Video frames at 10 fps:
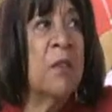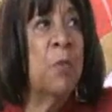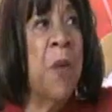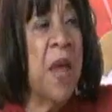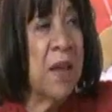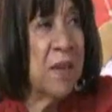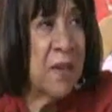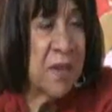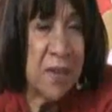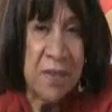expect
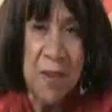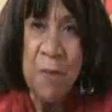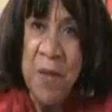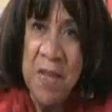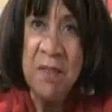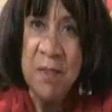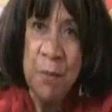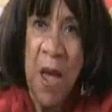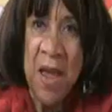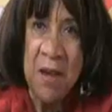to be, to inspired. be
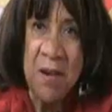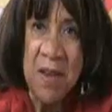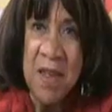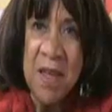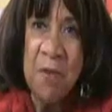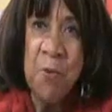inspired.